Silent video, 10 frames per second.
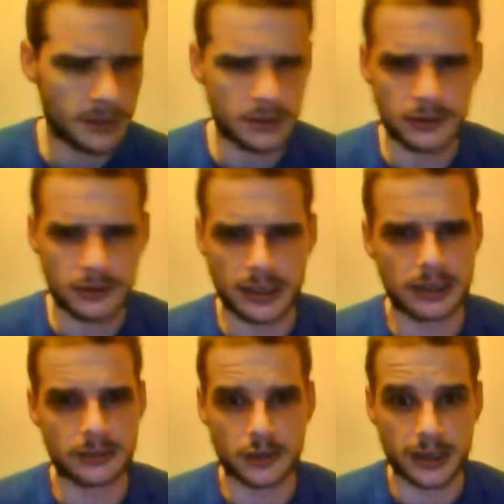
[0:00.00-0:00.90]
Already
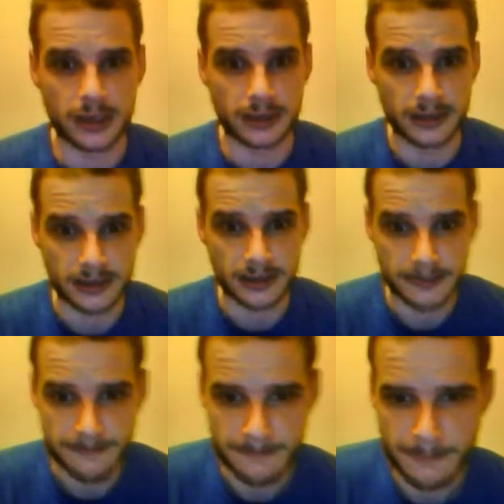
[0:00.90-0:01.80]
on Dread.
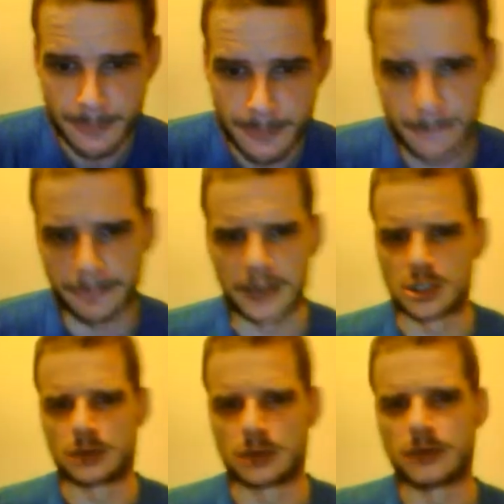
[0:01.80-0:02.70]
I
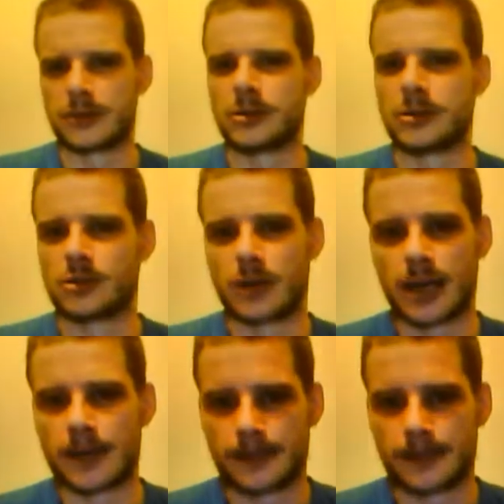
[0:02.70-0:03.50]
should have reviewed it today.